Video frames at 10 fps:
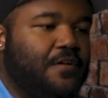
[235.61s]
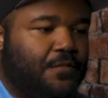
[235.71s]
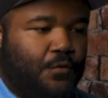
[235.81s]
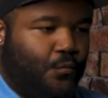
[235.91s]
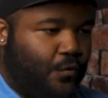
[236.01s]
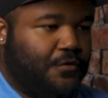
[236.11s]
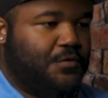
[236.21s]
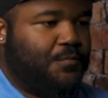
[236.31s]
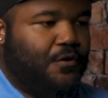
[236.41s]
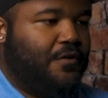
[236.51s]
the
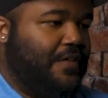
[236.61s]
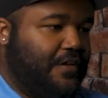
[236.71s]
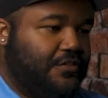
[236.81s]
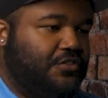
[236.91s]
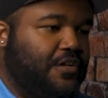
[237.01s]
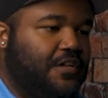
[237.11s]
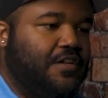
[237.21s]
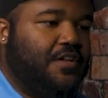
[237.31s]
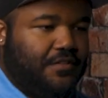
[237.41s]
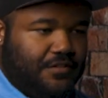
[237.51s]
worst part that is
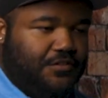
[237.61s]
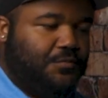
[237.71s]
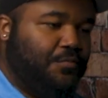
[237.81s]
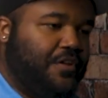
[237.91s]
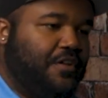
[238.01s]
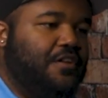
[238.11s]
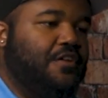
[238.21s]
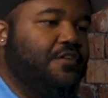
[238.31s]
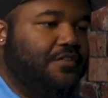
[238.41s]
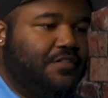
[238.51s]
shaky, and then just bring it in
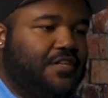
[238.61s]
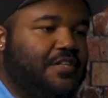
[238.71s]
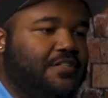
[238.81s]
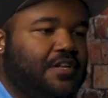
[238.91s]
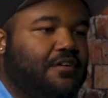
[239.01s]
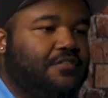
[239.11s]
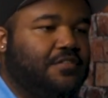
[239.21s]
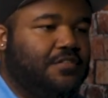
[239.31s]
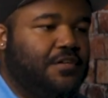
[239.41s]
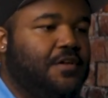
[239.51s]
here to test it out to
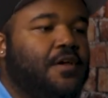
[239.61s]
see